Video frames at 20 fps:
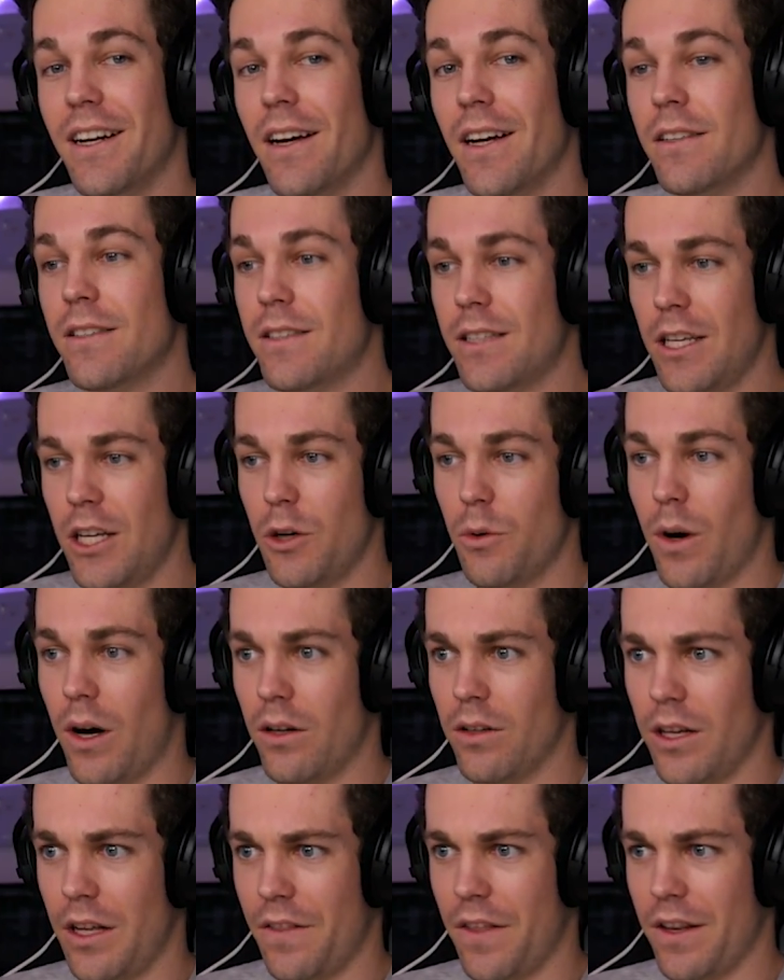I'll see you
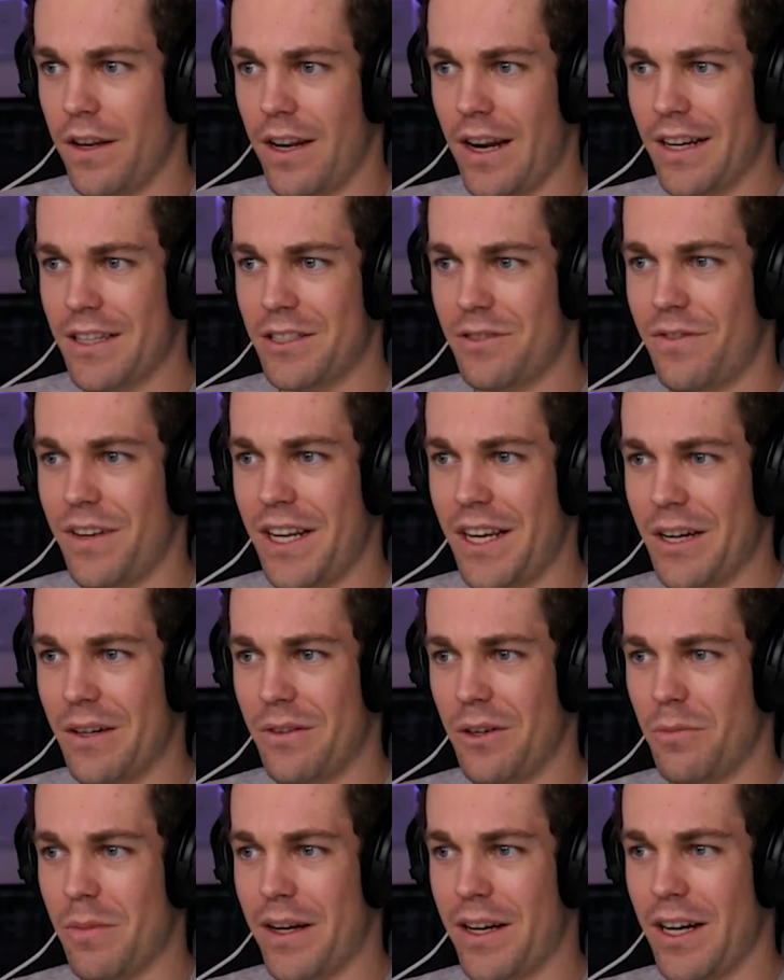all in the next video.
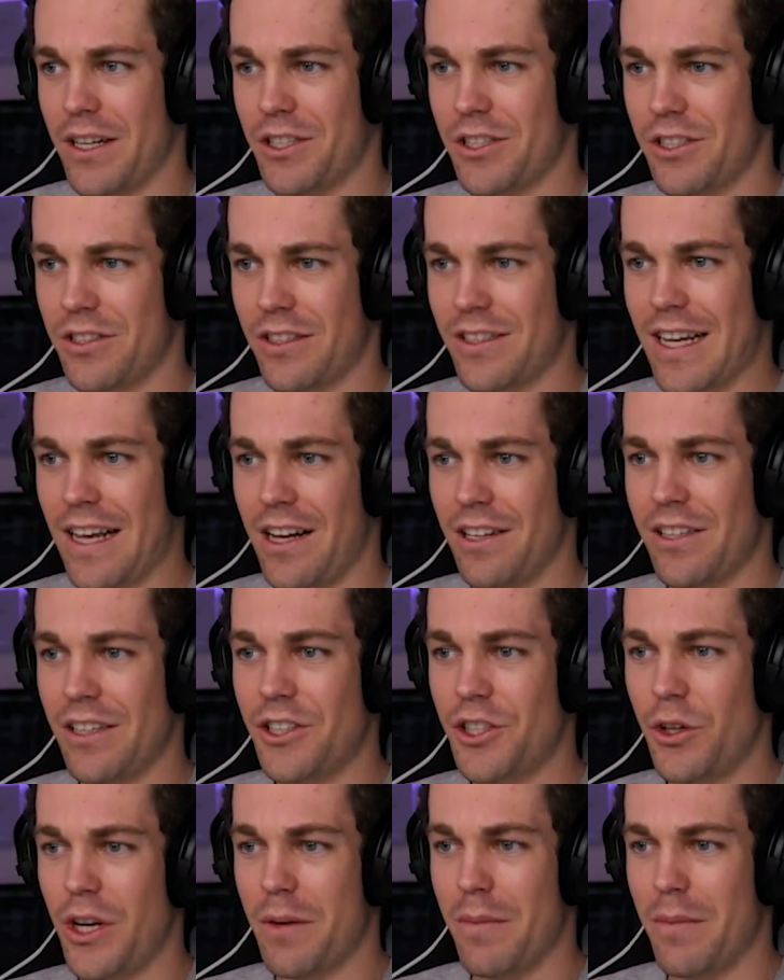Oh my gosh, there's a skeleton shooting